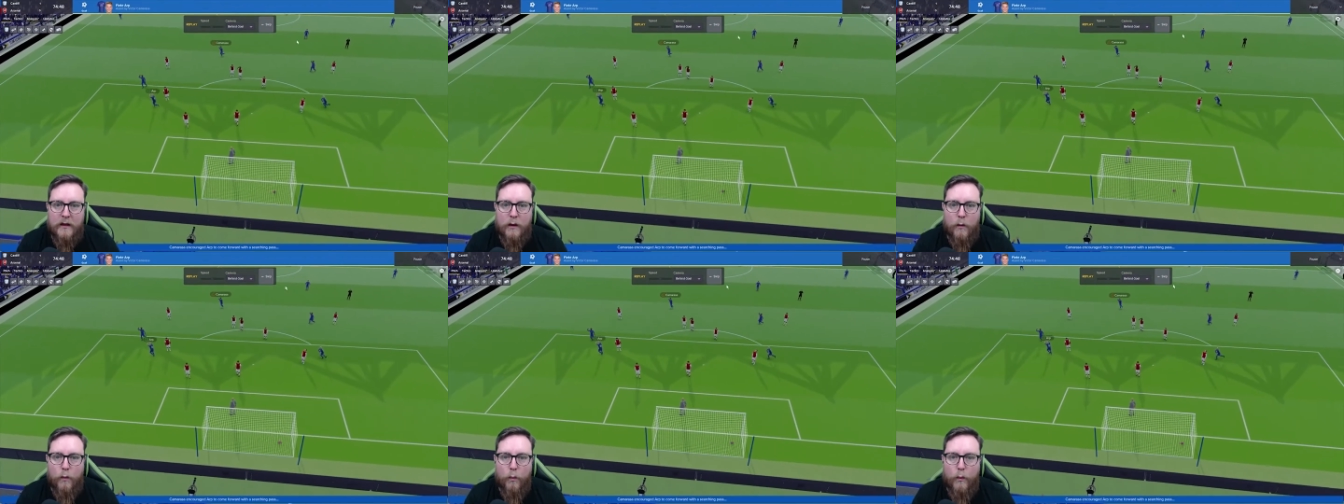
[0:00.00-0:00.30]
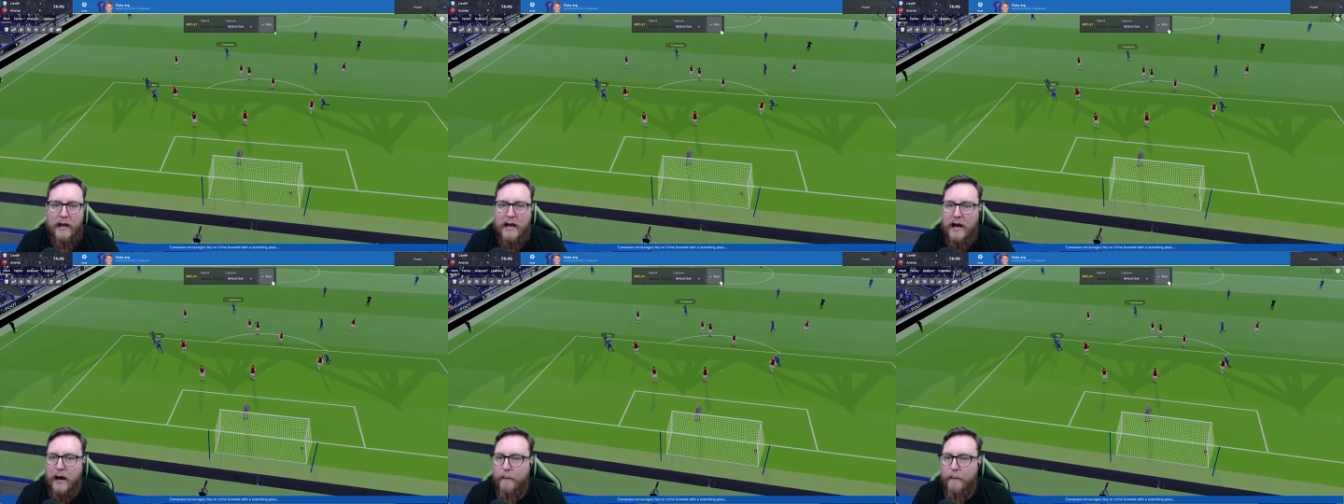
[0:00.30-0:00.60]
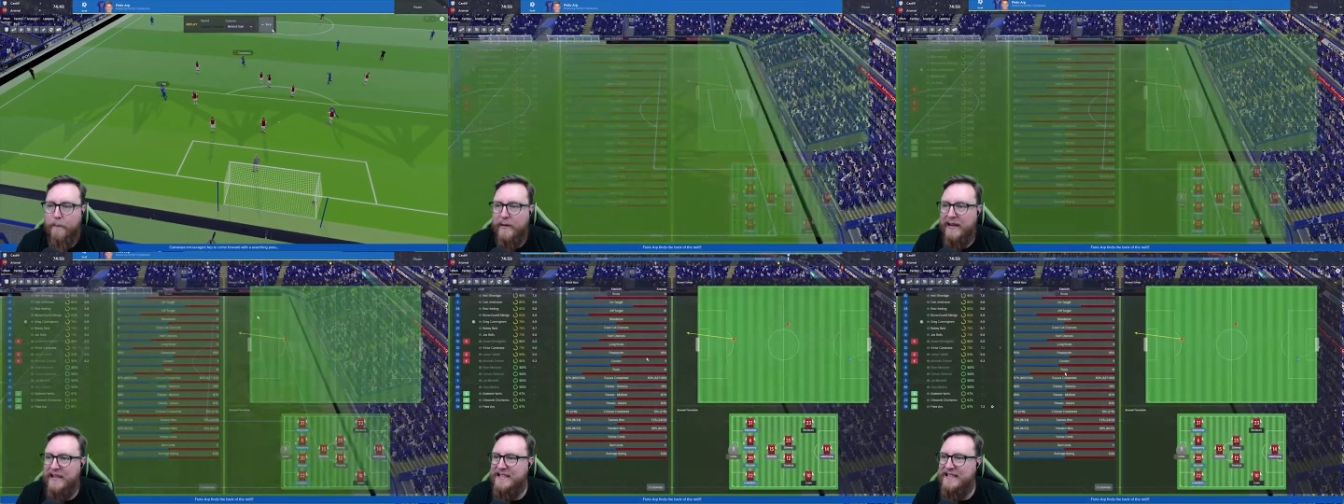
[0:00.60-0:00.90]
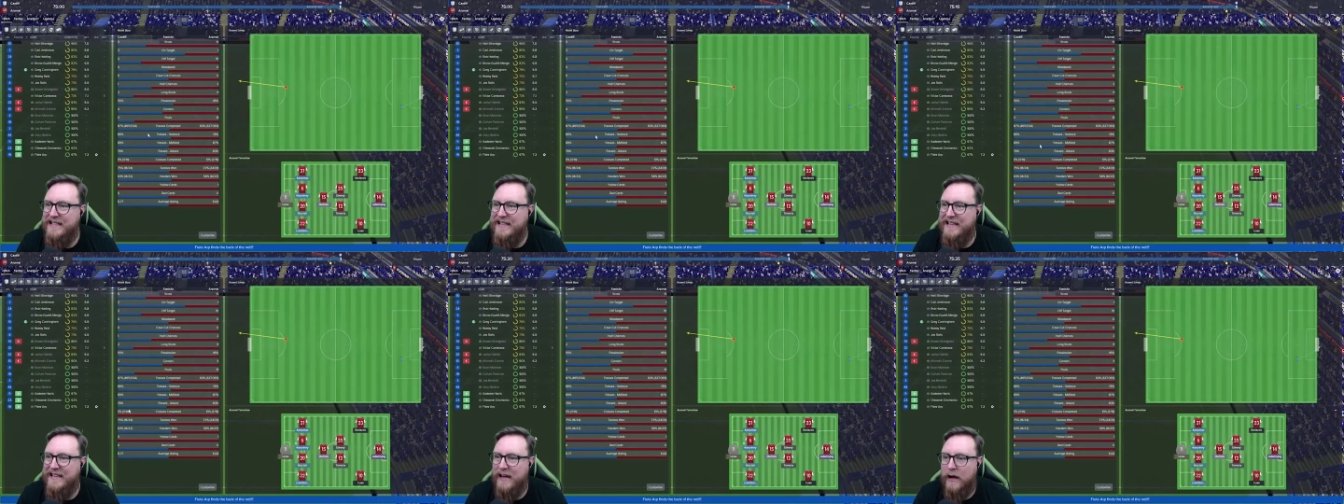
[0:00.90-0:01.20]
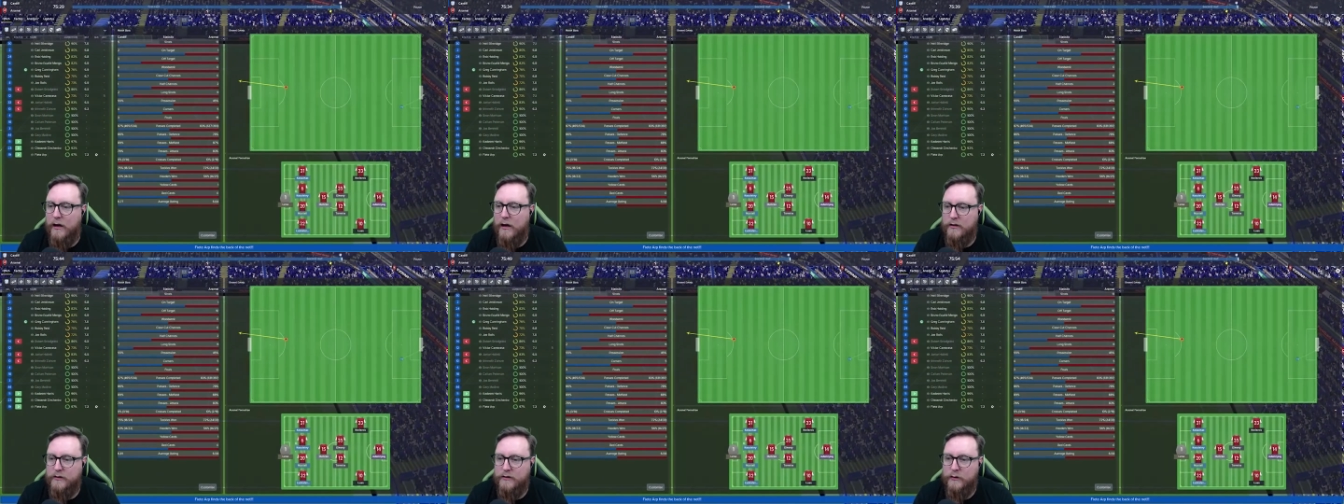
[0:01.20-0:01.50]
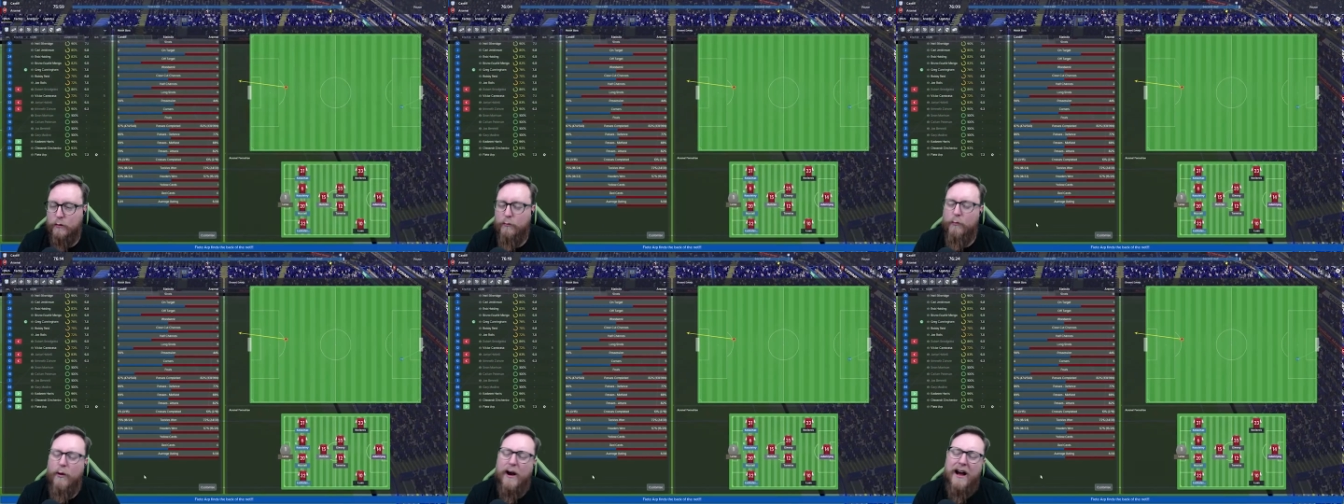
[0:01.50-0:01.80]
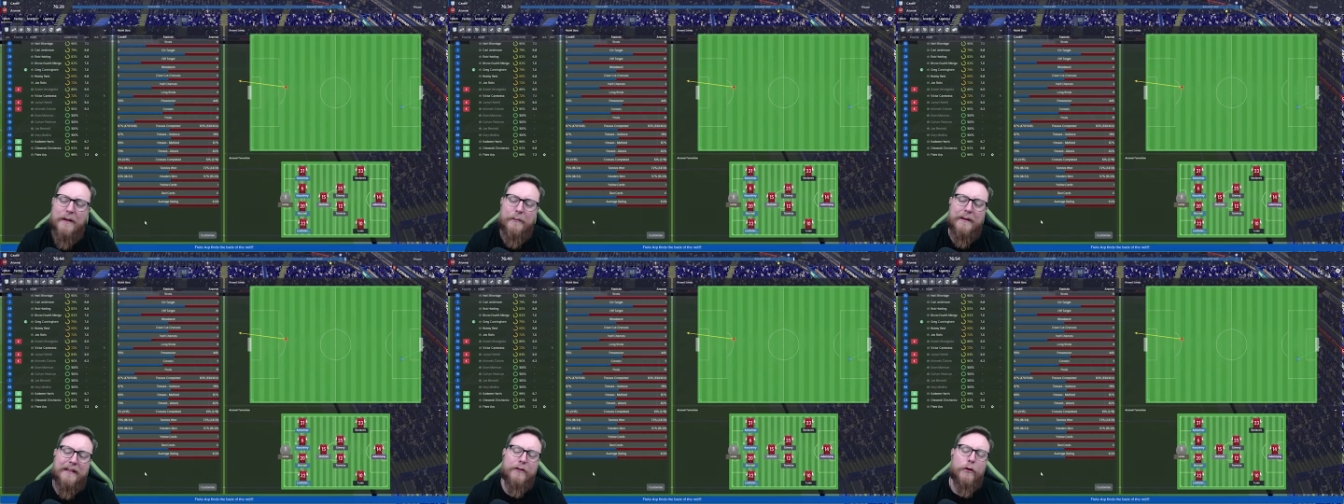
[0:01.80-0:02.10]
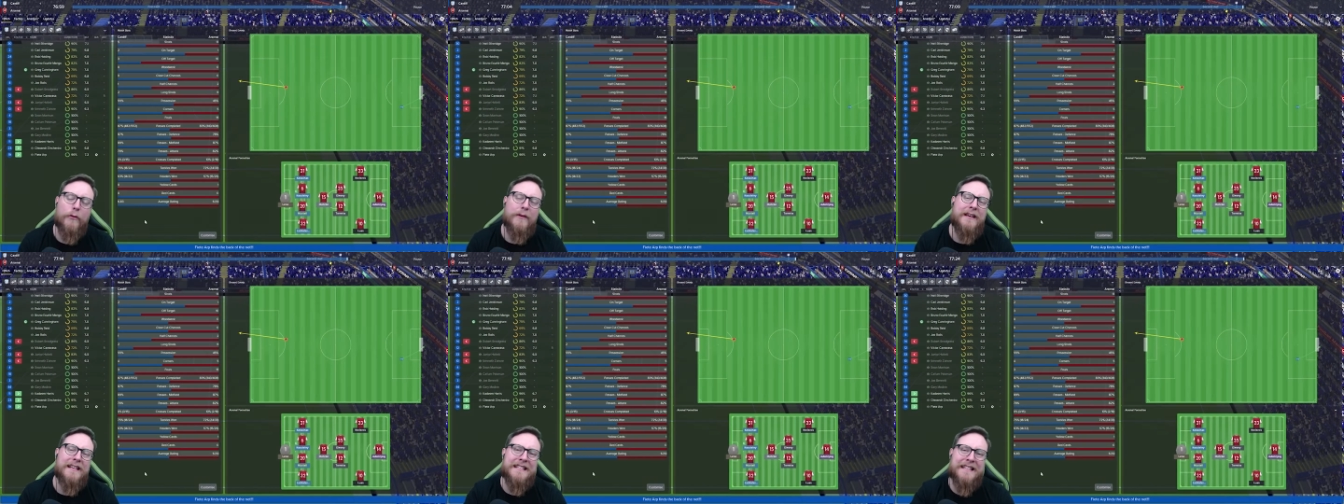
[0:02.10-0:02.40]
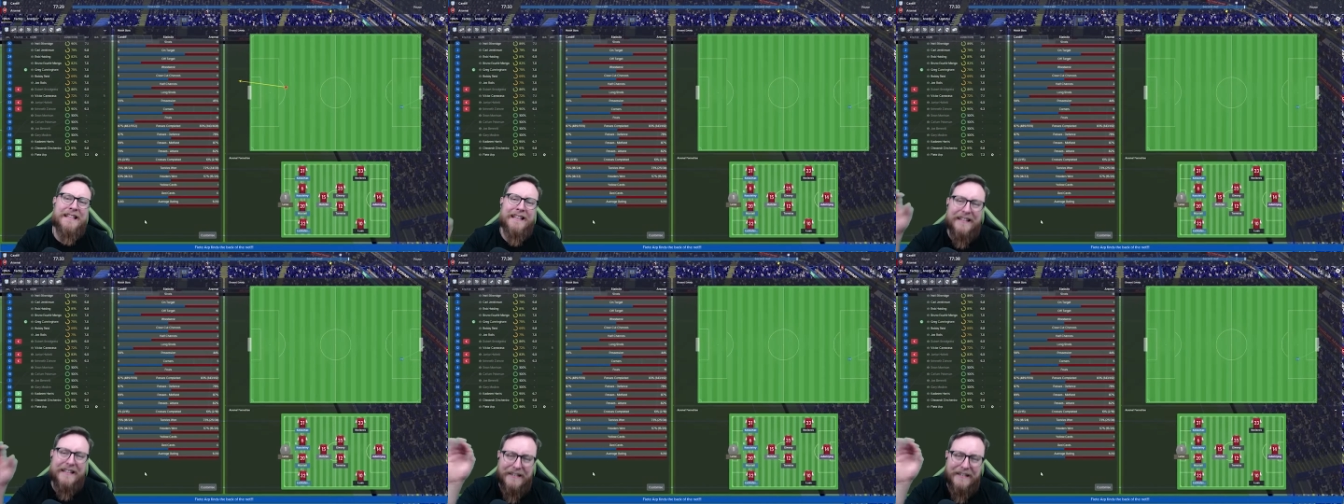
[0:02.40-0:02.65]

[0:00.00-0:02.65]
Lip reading: we are beating Arsenal. Why are we doing this in the